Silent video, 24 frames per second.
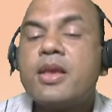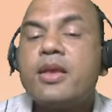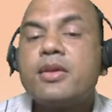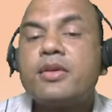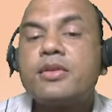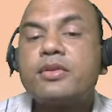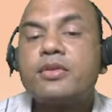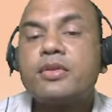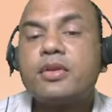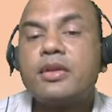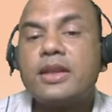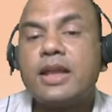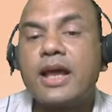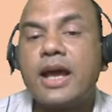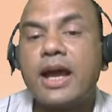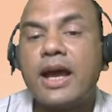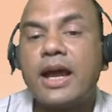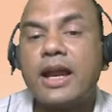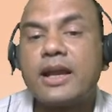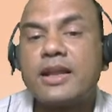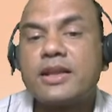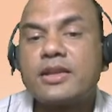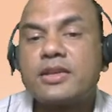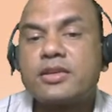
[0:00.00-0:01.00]
so
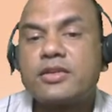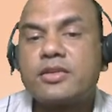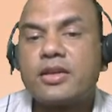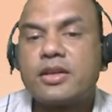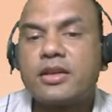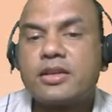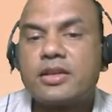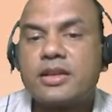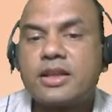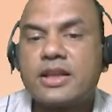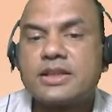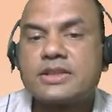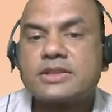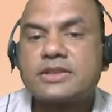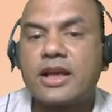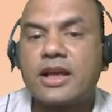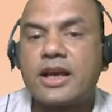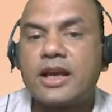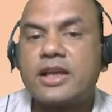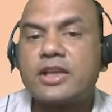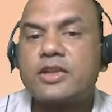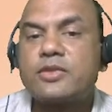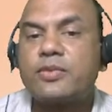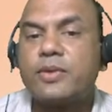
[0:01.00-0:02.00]
that is this
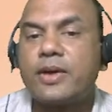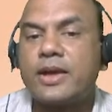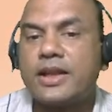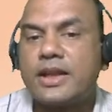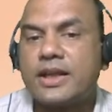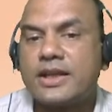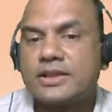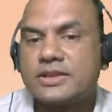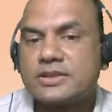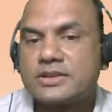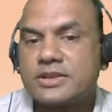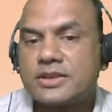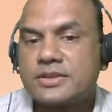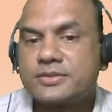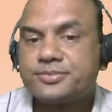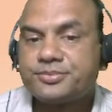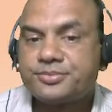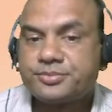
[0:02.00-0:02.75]
guy is financed.